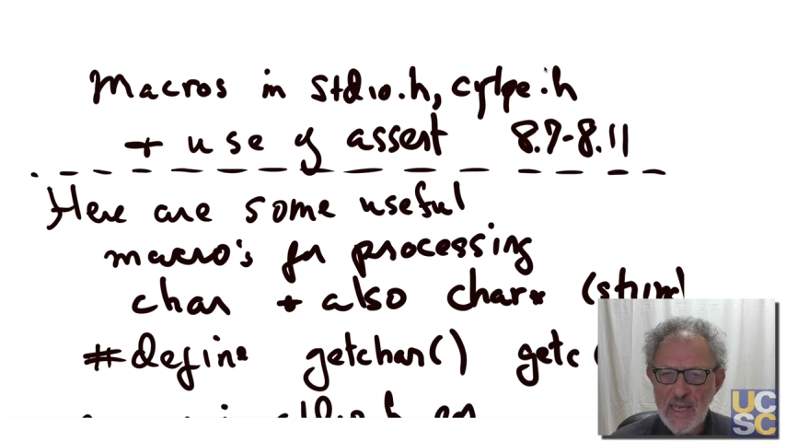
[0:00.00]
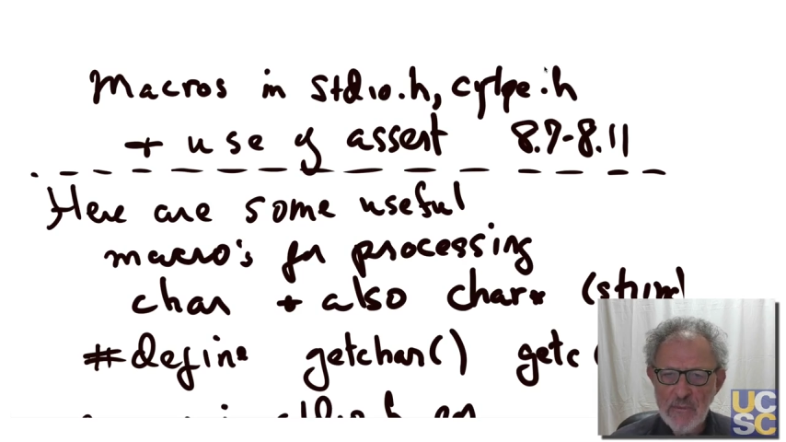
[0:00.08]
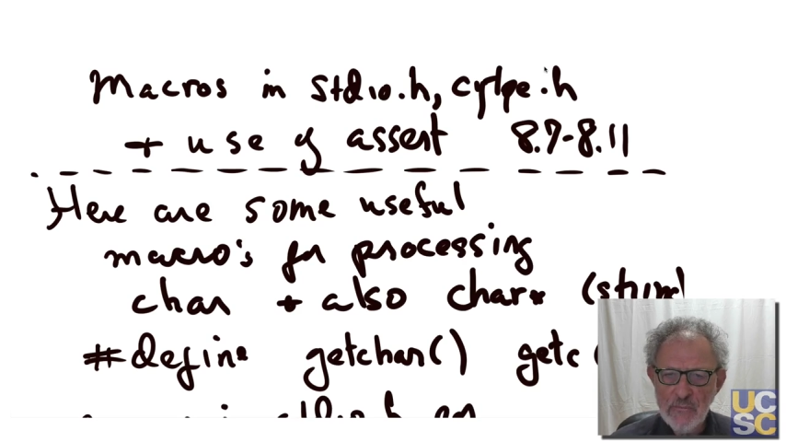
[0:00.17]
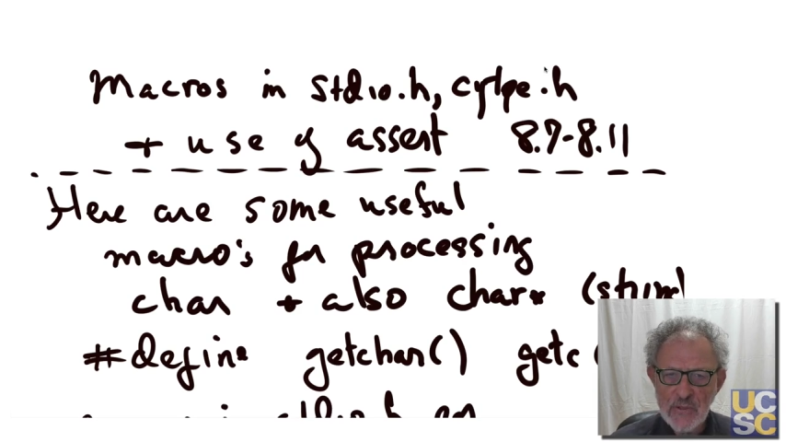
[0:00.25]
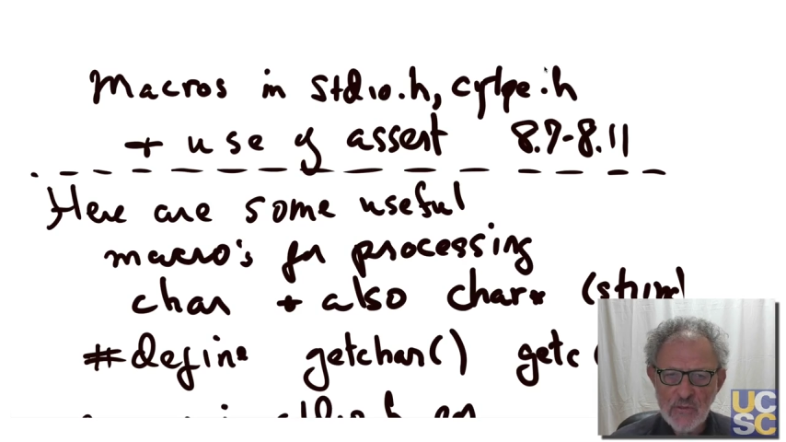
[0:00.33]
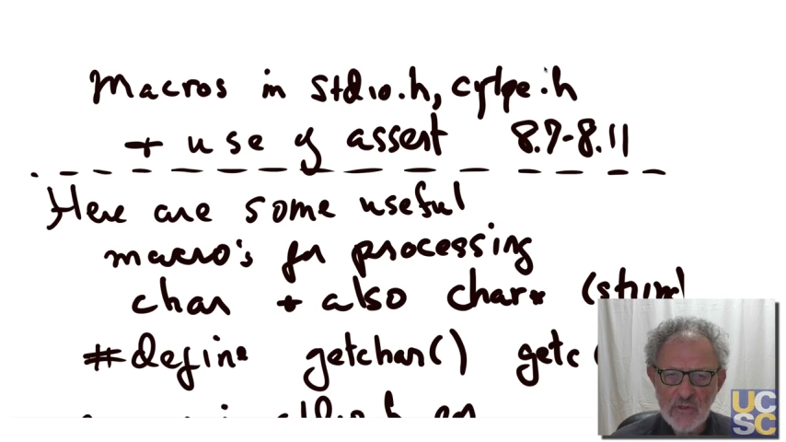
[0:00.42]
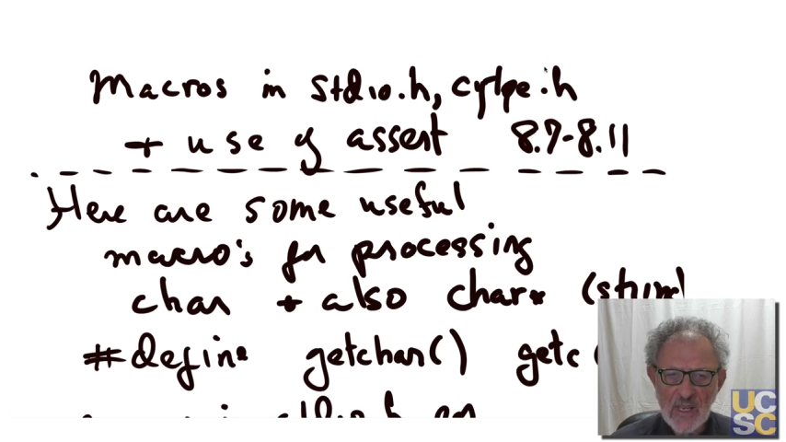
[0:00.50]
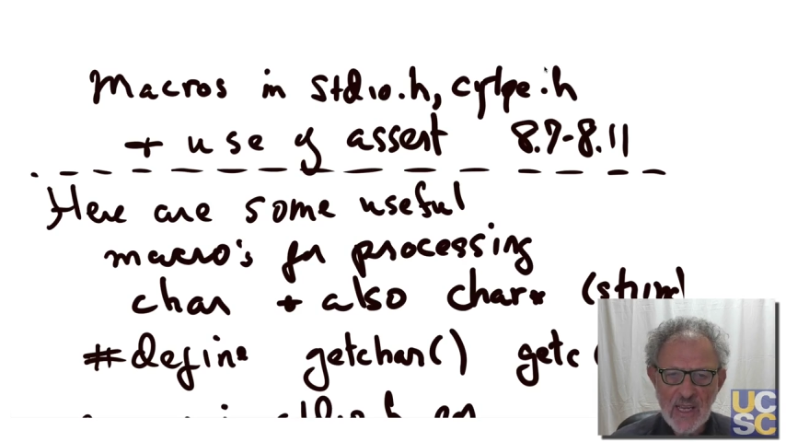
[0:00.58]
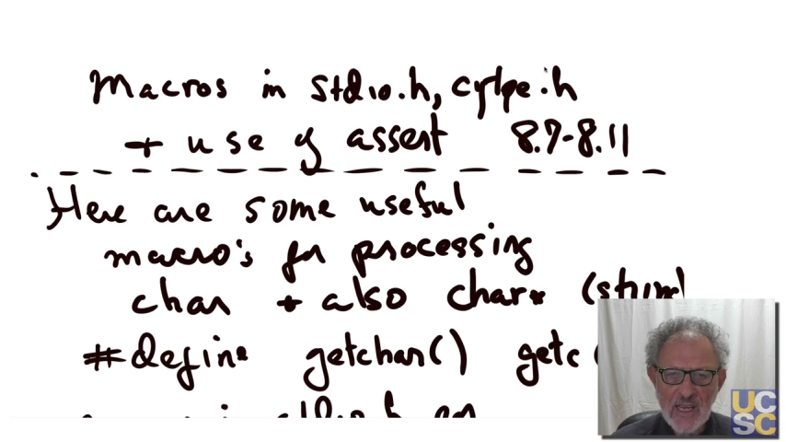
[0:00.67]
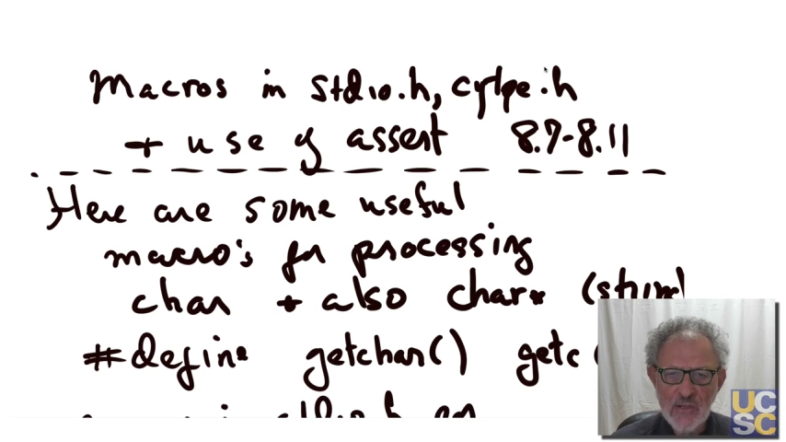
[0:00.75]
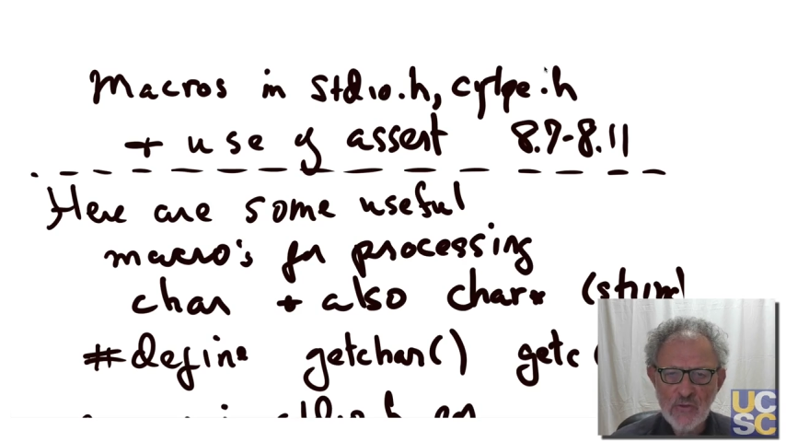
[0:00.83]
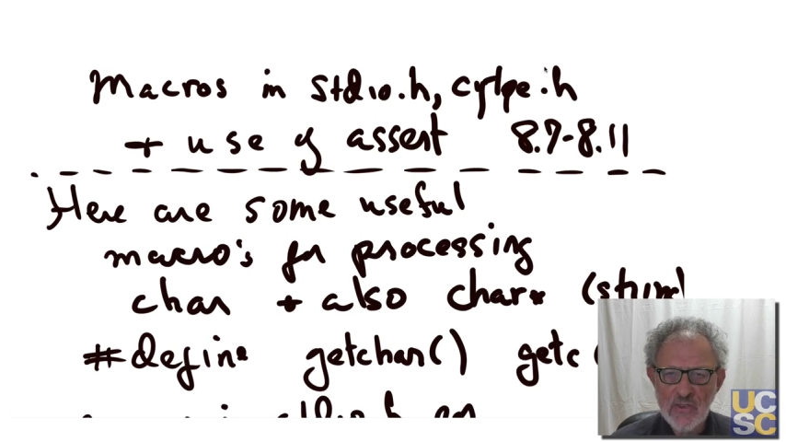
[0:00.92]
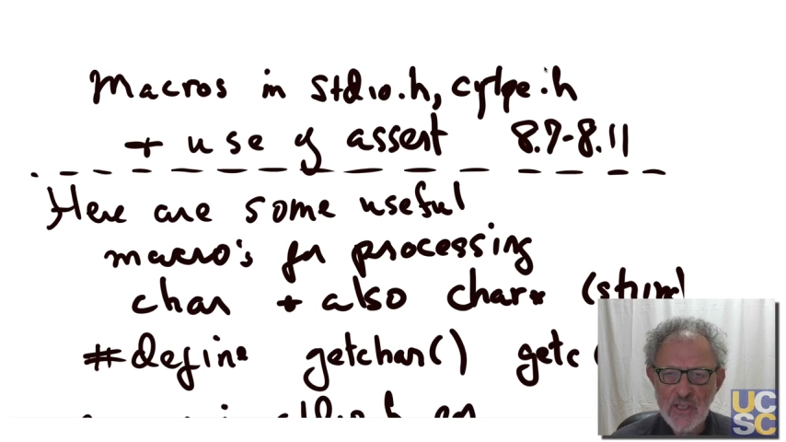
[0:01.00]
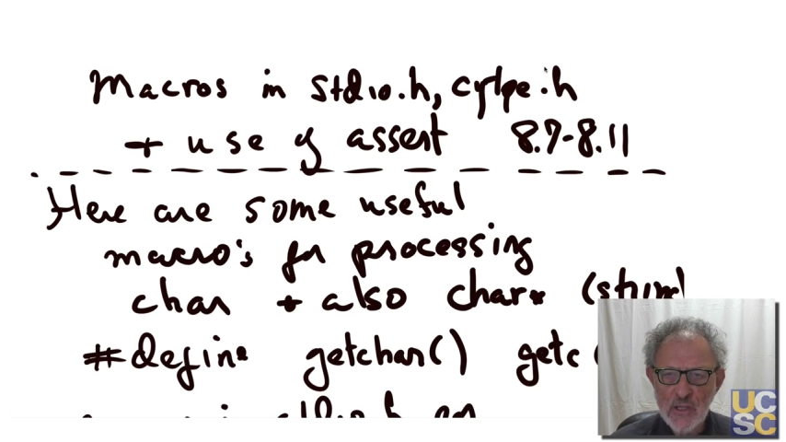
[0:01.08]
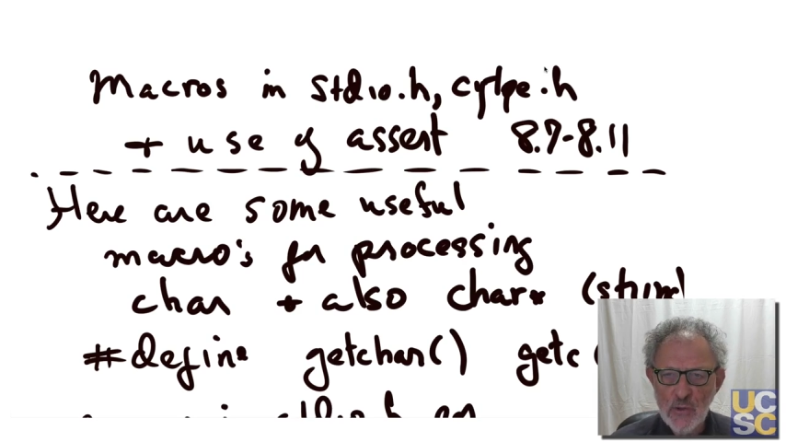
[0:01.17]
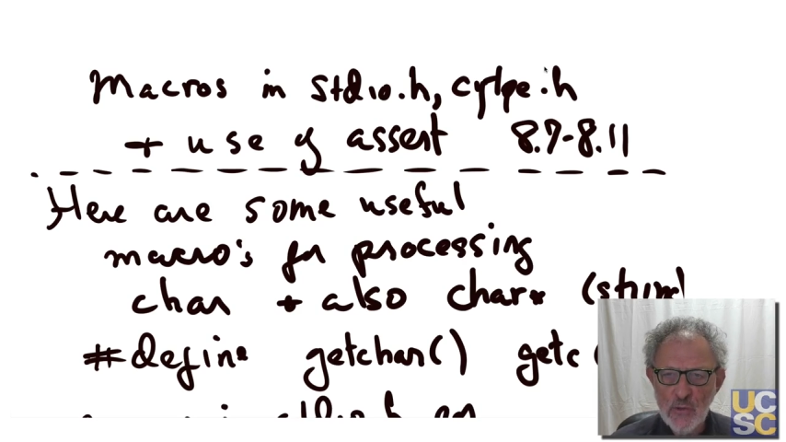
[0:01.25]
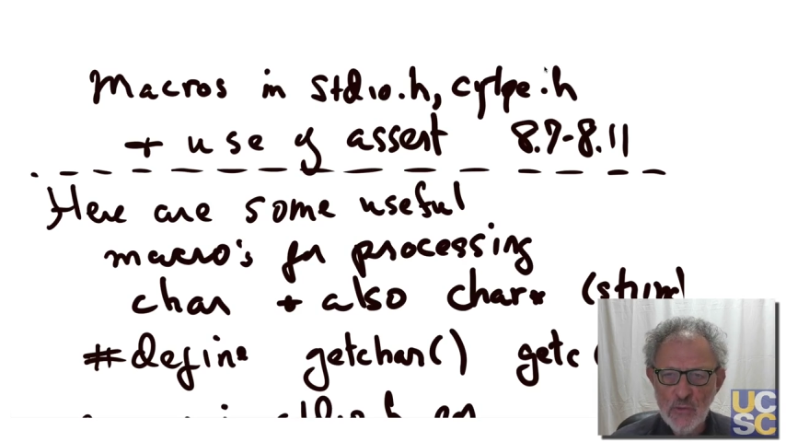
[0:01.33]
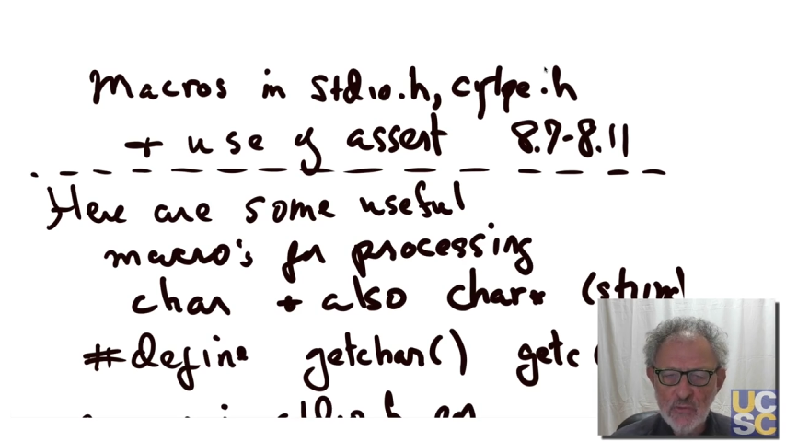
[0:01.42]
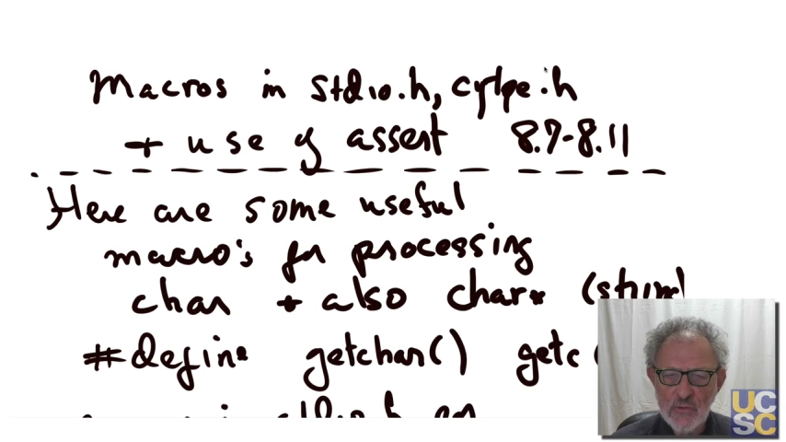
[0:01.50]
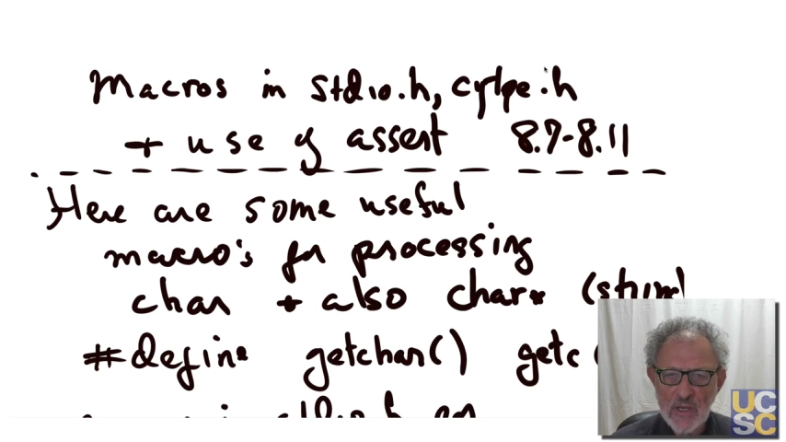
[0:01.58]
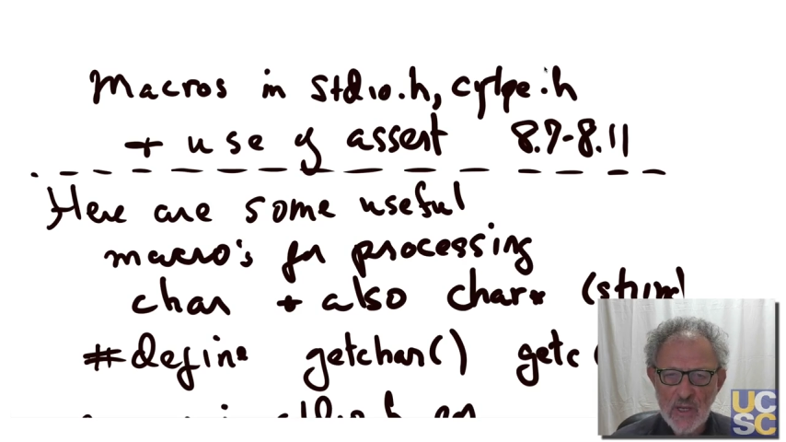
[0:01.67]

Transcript: emphasize the use